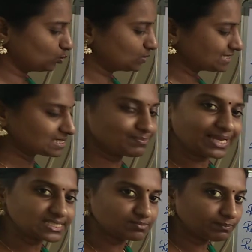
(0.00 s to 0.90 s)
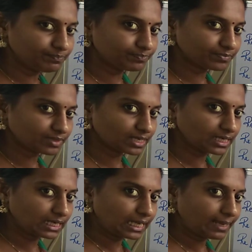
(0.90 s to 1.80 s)
which is maximum?
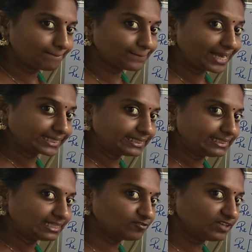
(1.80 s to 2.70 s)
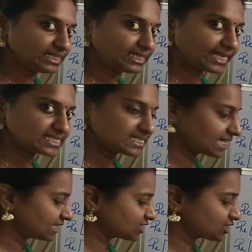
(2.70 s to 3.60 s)
Magnetic field in x
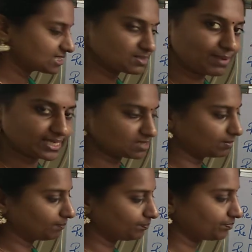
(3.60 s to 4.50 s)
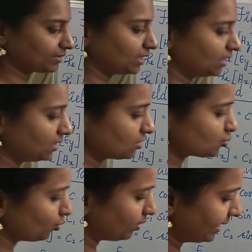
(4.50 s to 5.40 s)
direction is maximum.
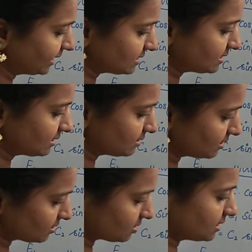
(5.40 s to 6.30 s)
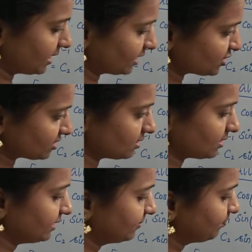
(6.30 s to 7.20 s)
So x is this direction,
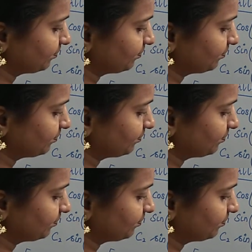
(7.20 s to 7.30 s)
right?